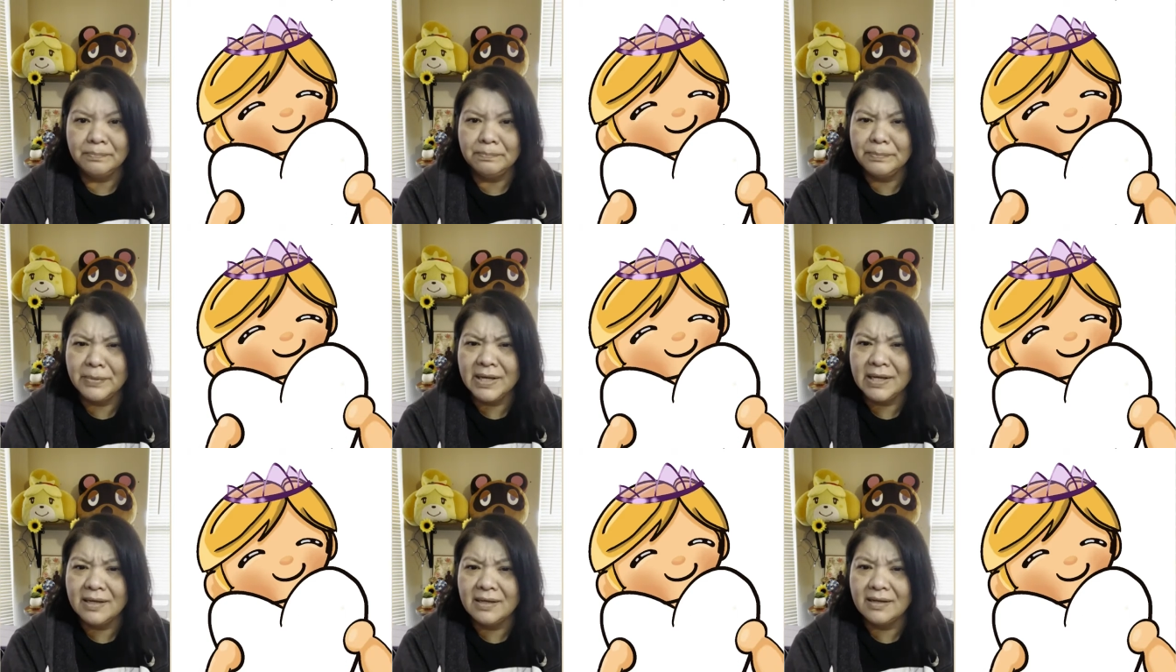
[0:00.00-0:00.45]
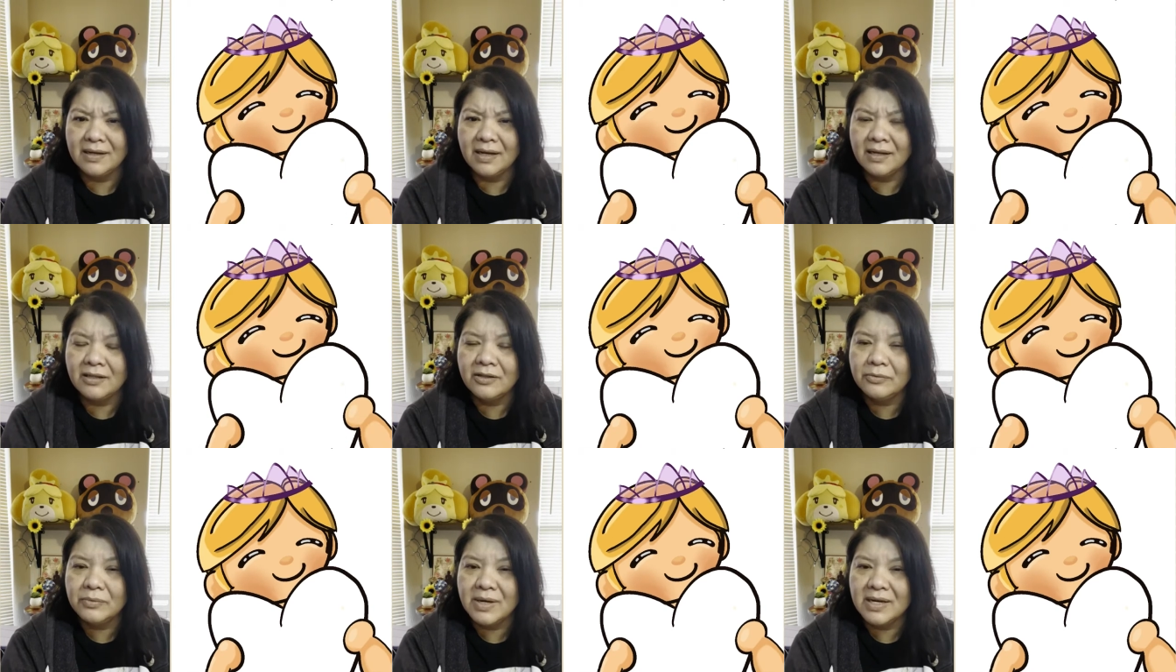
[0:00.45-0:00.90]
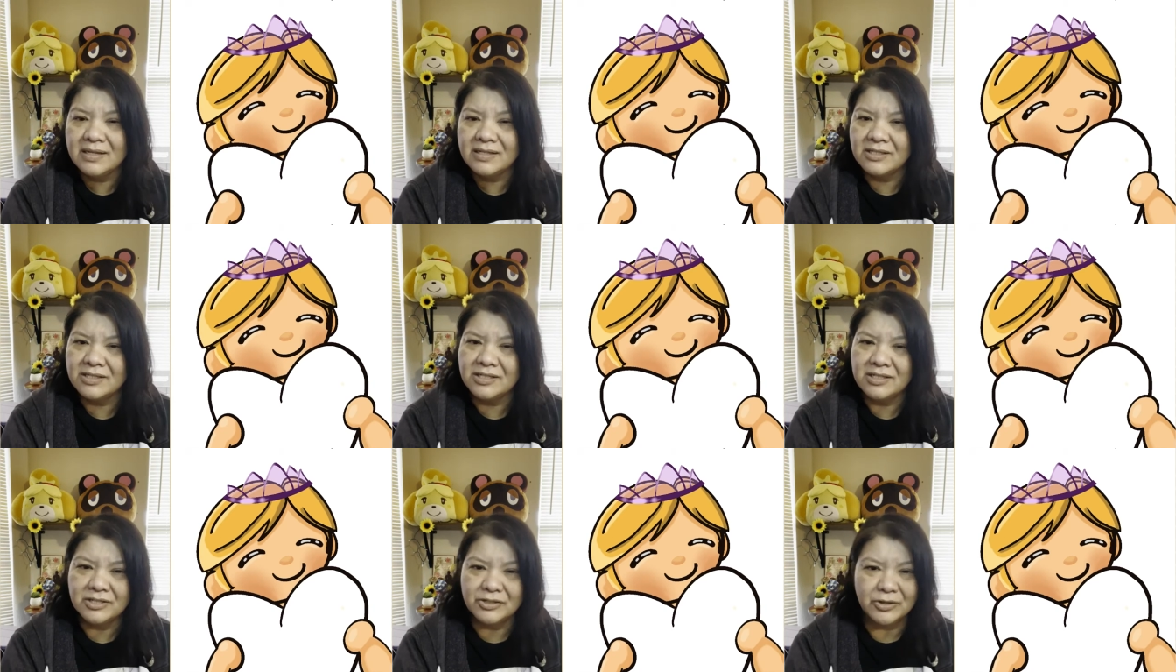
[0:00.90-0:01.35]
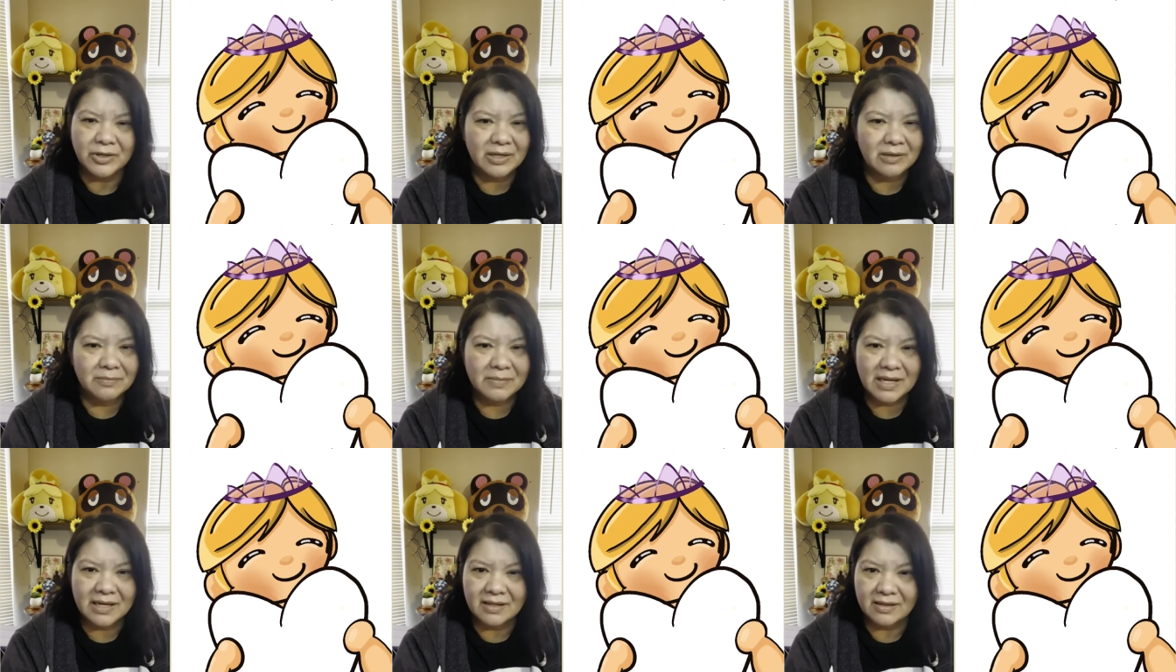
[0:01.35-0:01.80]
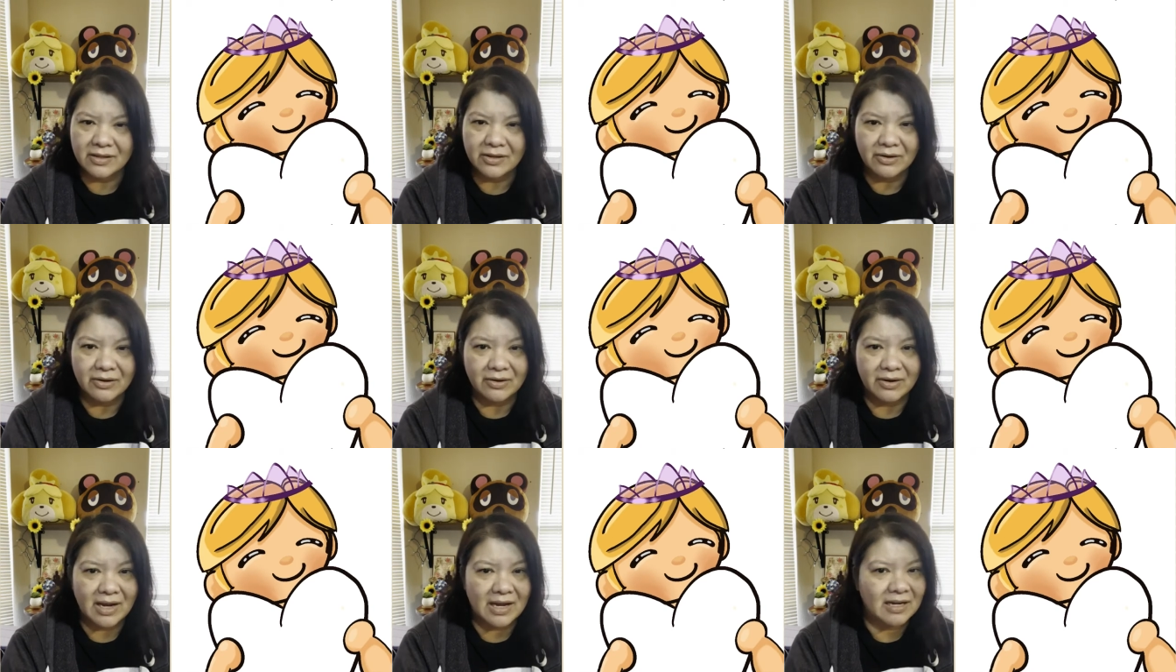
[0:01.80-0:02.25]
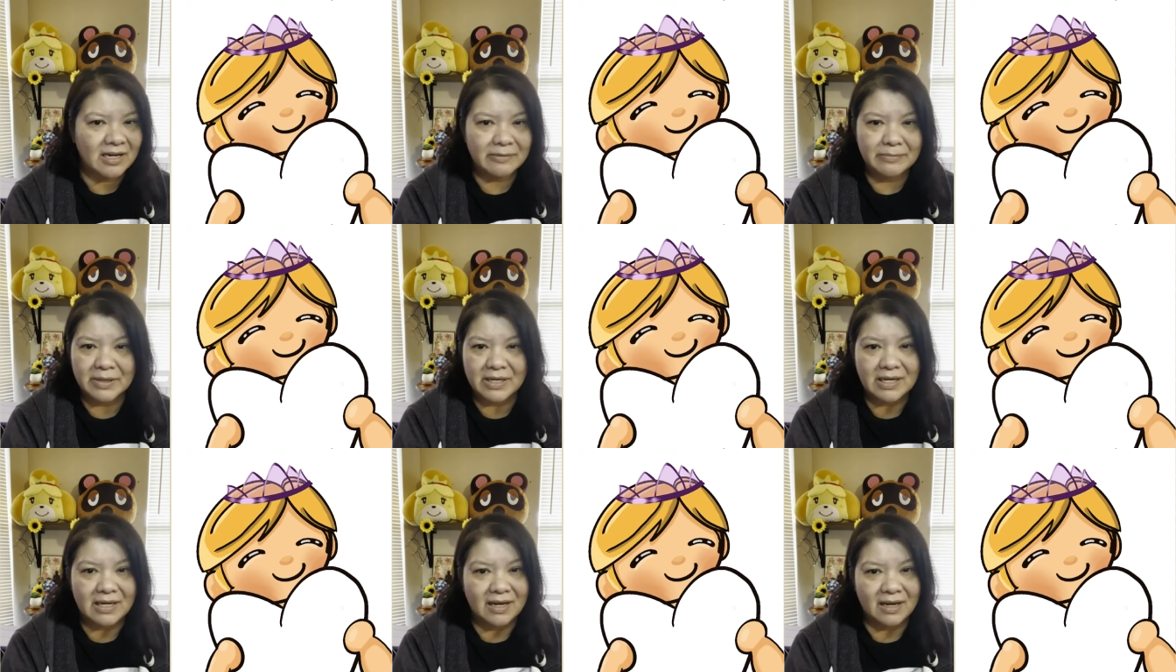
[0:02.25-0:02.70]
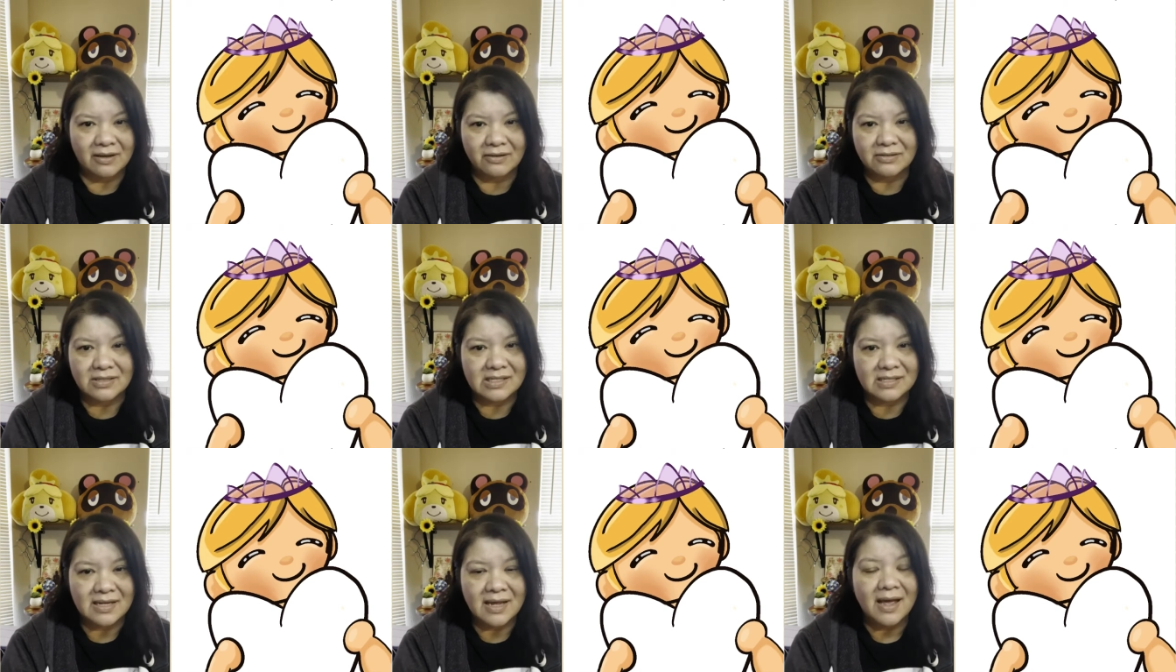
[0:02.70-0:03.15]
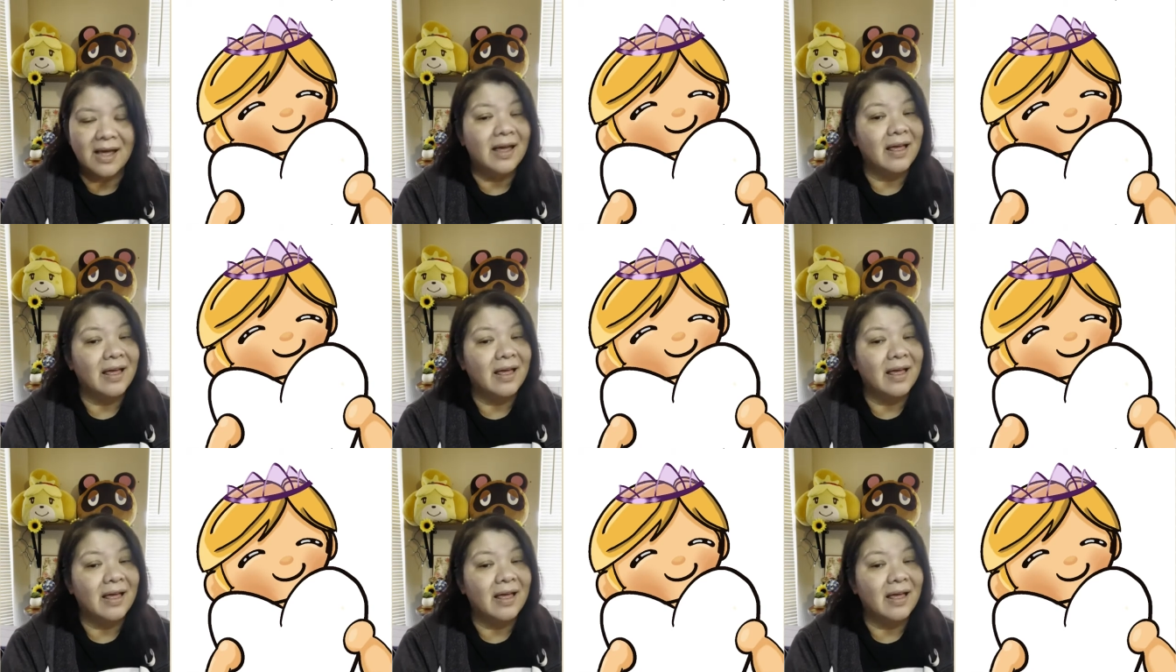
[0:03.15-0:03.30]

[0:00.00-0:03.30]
But otherwise, just treat them like they're anybody else.